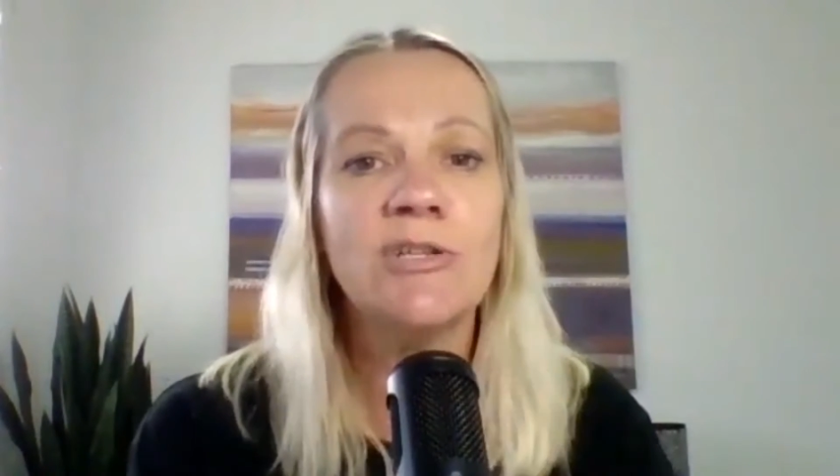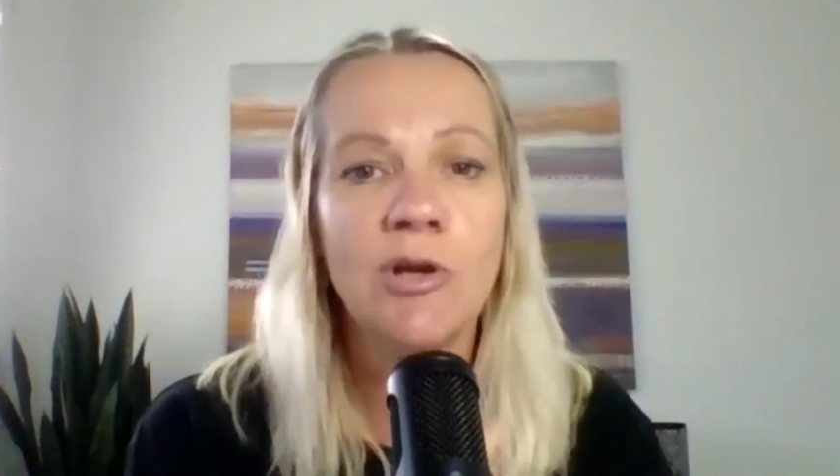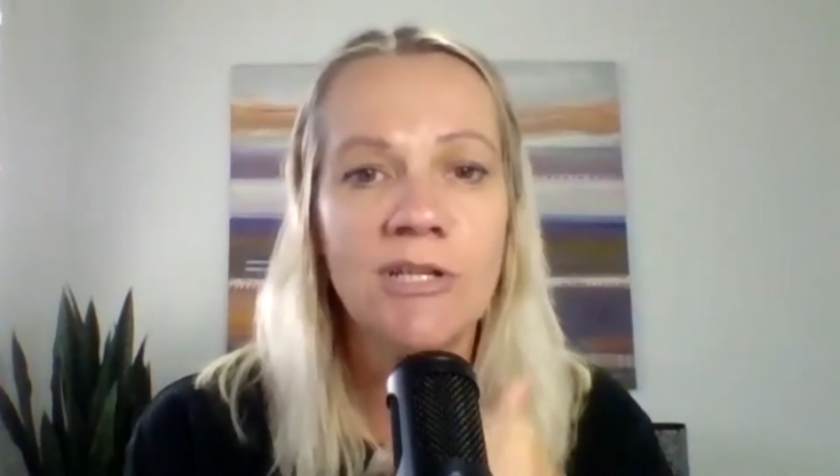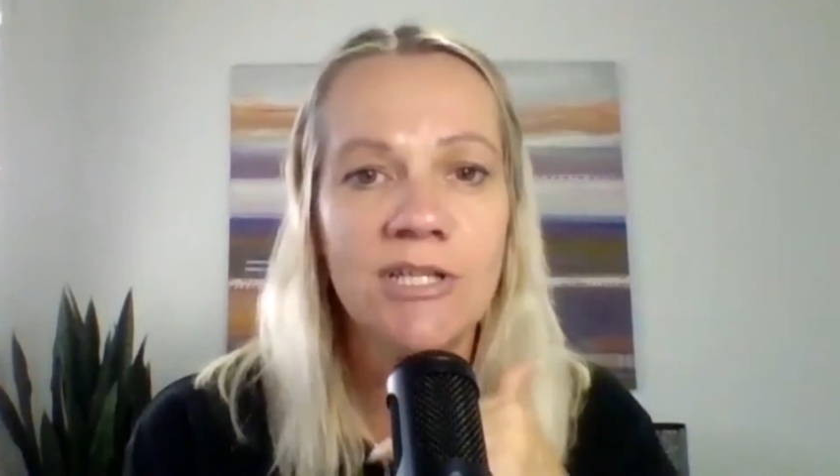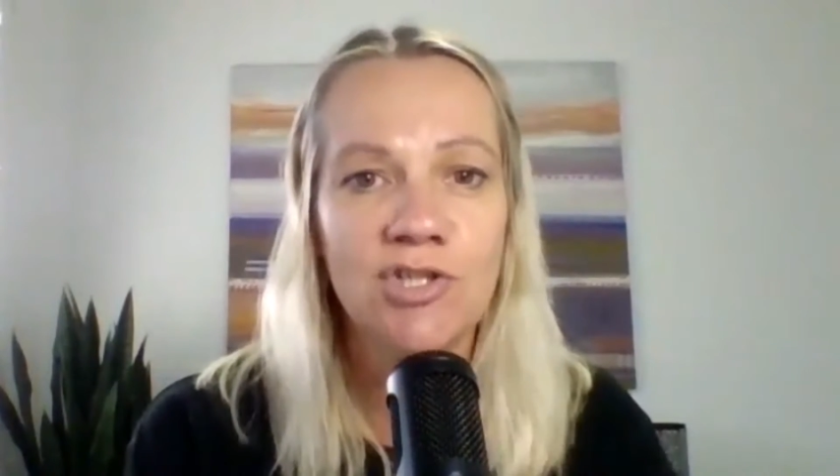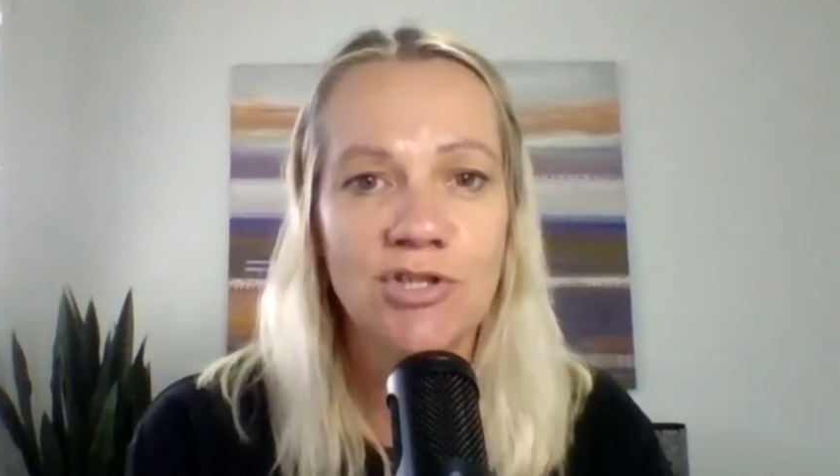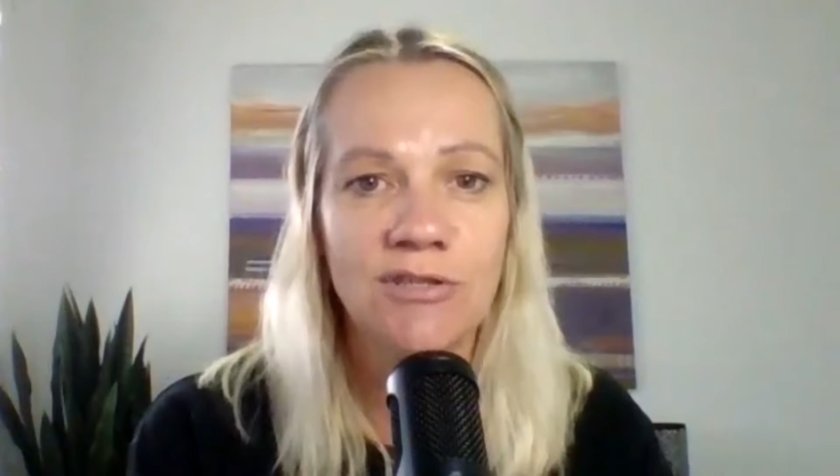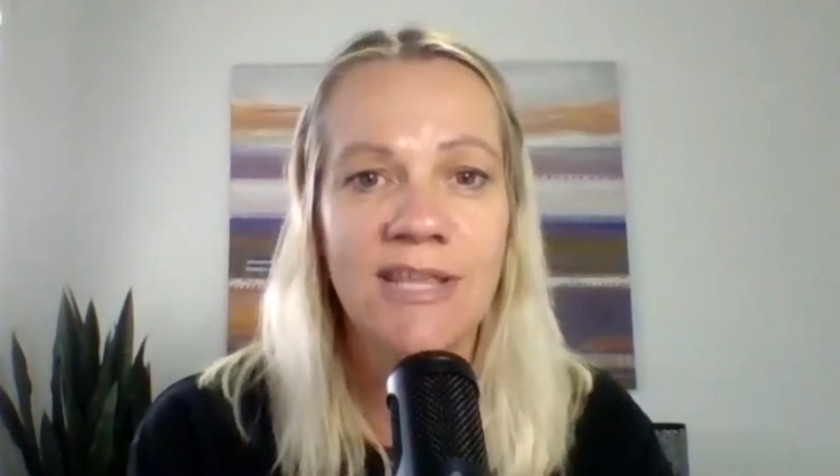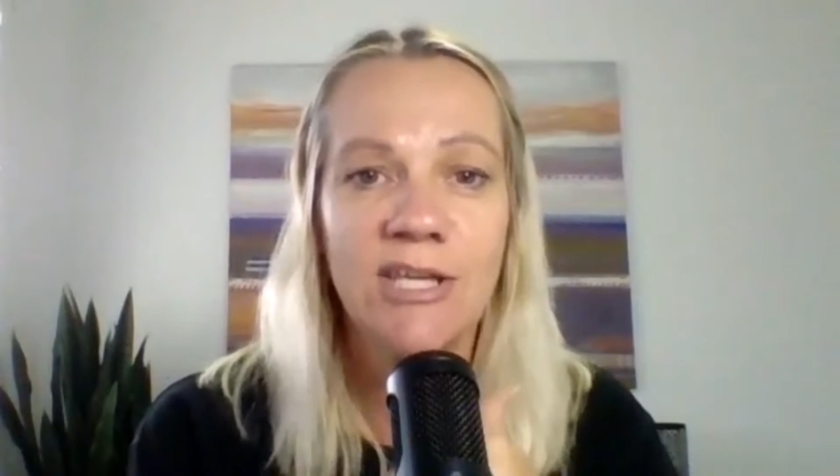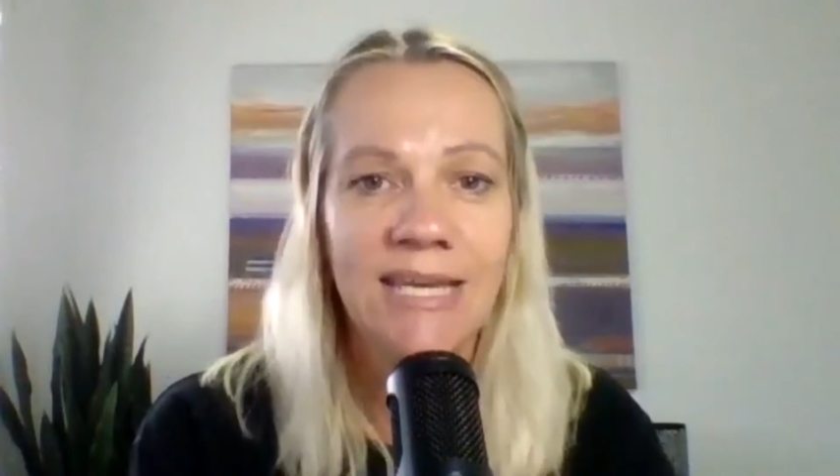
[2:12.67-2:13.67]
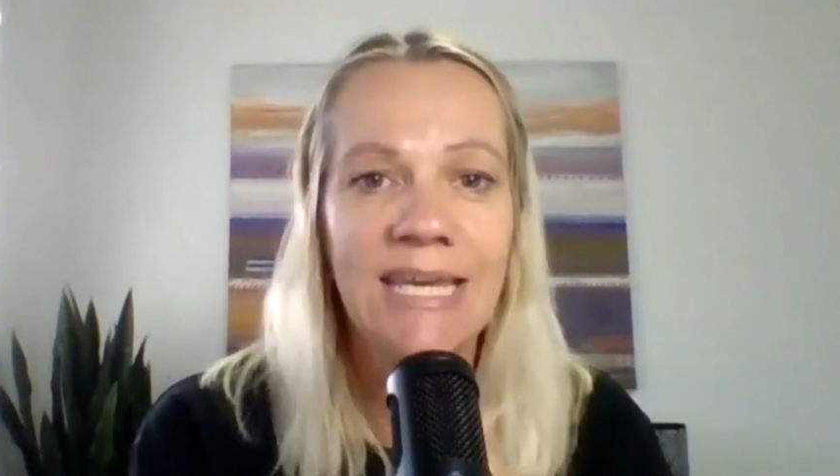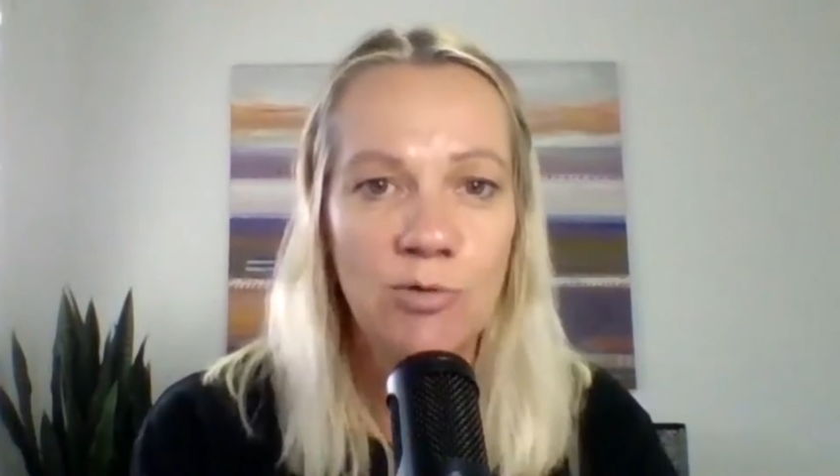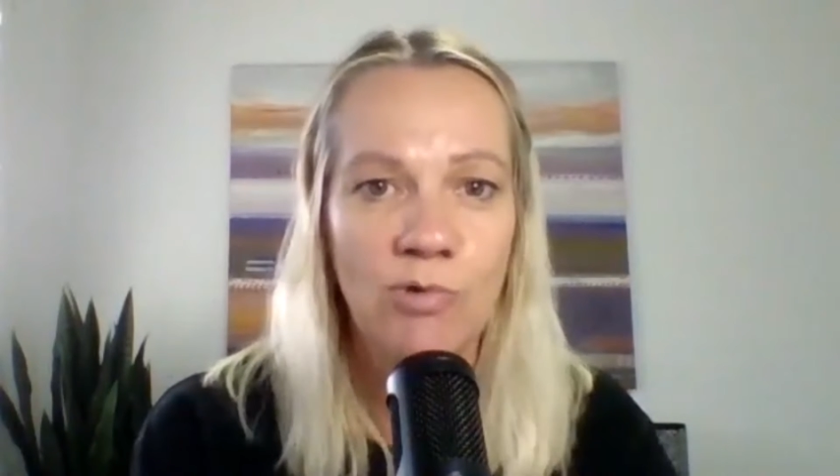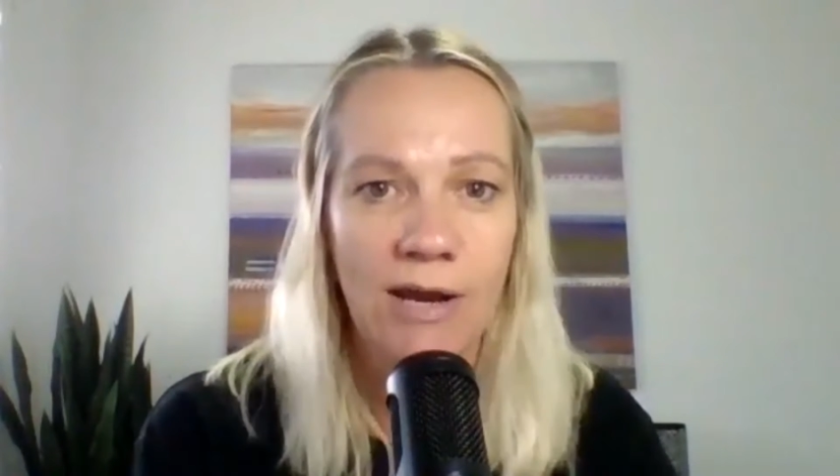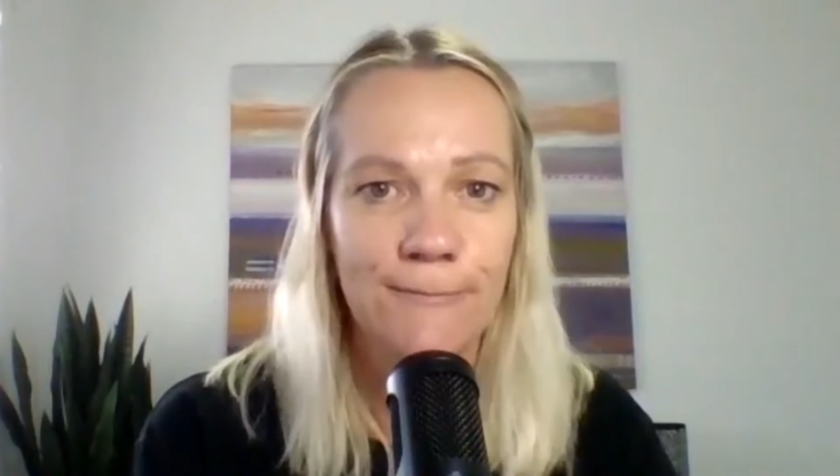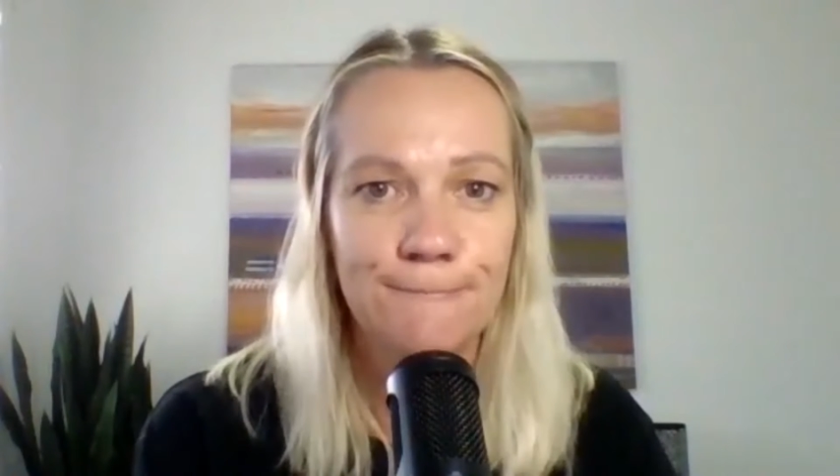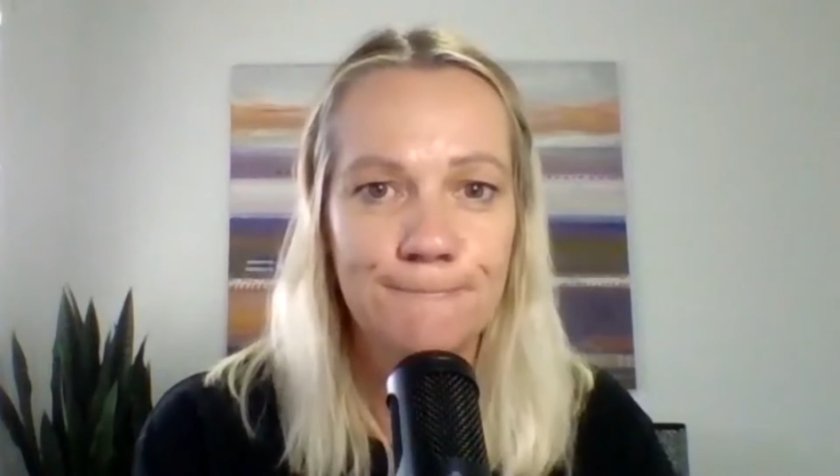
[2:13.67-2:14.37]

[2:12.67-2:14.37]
acknowledge that you're in a rut.